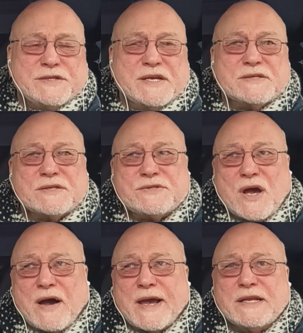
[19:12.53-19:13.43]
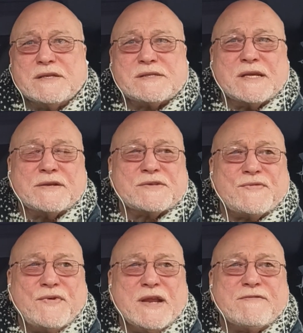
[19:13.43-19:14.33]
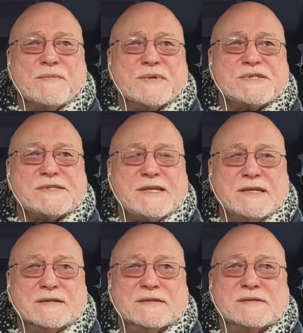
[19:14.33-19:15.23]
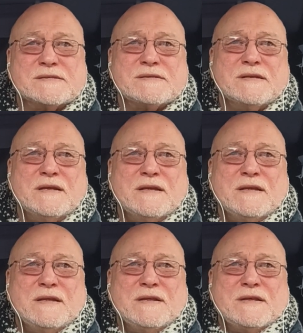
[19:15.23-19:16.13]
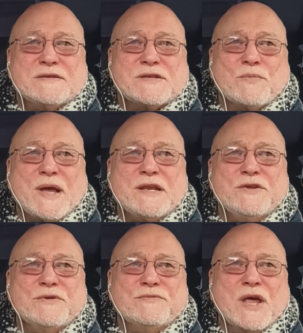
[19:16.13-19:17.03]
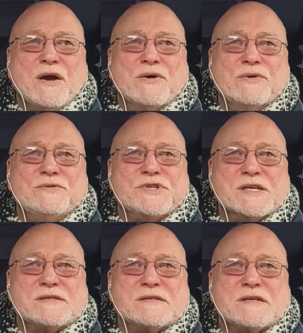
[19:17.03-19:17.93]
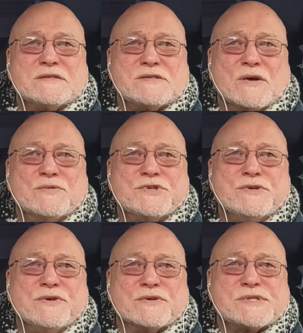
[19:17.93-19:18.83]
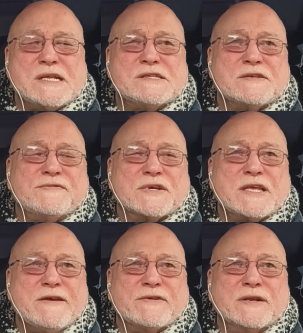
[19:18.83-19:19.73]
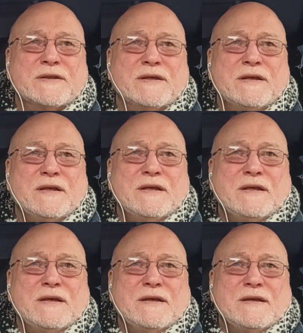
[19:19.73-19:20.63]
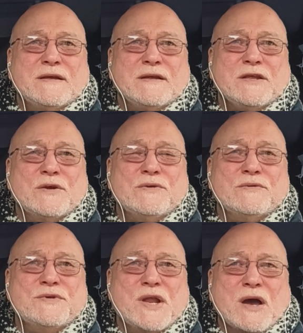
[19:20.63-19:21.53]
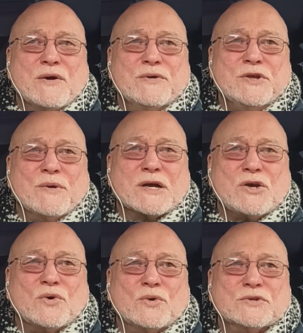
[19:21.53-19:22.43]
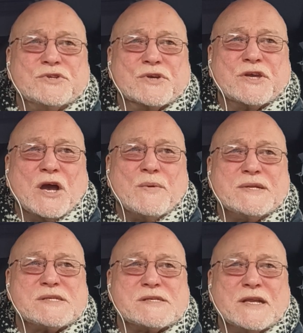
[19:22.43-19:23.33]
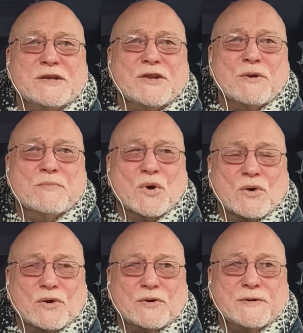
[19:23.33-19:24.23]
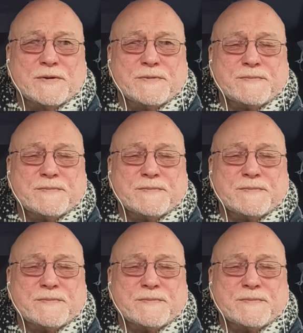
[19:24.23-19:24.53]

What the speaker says: Jesus died to set us free from the sins. So when you know Jesus has told you your sins are forgiven, you know you are called to go and sin no more.